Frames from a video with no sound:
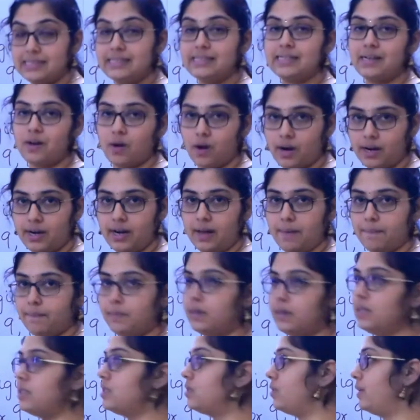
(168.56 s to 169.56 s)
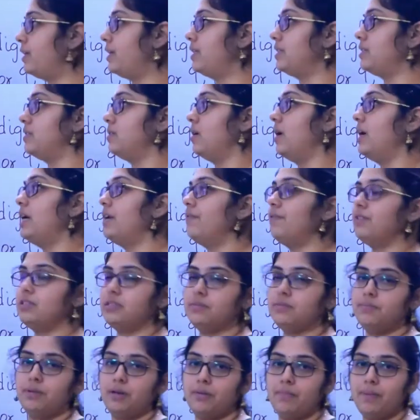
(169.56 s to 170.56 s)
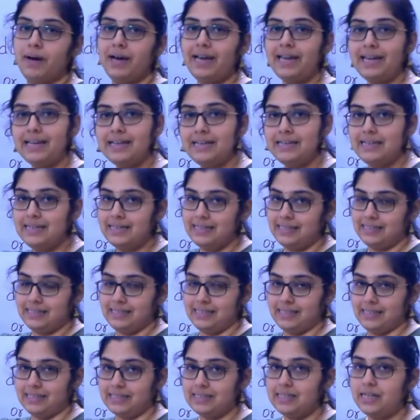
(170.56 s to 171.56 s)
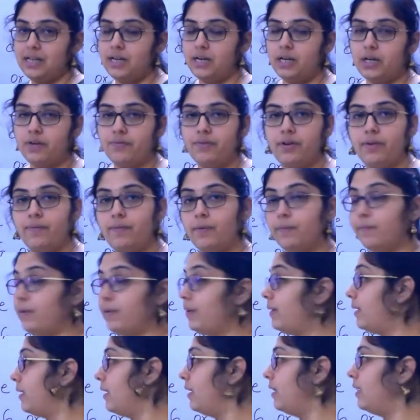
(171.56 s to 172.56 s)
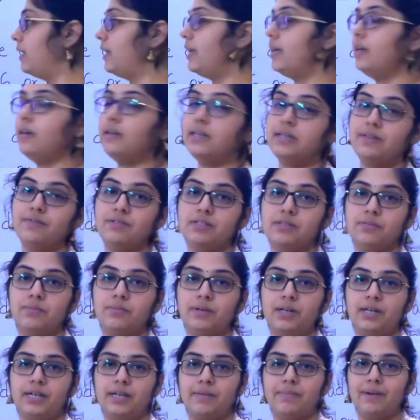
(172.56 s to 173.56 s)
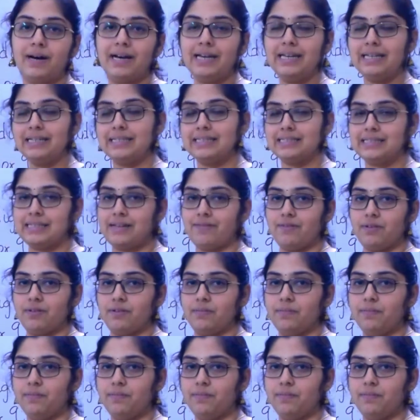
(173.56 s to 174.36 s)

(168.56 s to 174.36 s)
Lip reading: odd number, so it is not divisible by 6. Now we will be learning divisibility by 7.